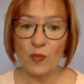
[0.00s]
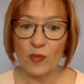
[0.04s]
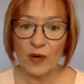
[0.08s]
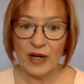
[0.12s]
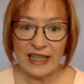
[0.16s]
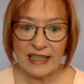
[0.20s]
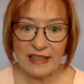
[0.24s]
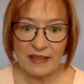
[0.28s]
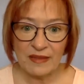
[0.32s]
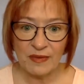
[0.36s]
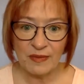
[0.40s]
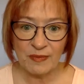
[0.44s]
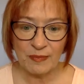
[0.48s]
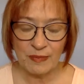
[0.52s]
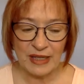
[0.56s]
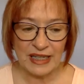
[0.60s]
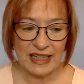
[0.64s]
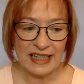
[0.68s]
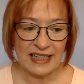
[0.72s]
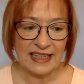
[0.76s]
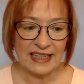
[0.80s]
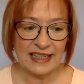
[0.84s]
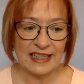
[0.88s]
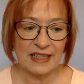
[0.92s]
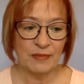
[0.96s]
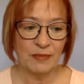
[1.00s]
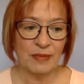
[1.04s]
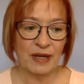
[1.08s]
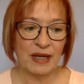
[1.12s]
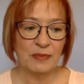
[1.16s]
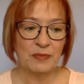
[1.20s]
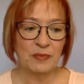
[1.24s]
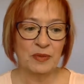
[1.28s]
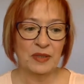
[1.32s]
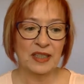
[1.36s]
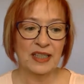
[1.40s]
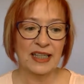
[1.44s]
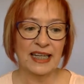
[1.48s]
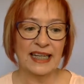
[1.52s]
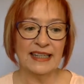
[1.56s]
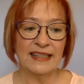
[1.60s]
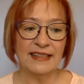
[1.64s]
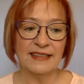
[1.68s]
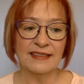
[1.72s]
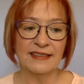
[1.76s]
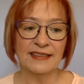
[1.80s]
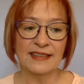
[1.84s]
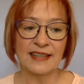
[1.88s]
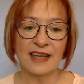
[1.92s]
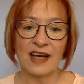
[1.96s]
with me in my
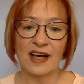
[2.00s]
place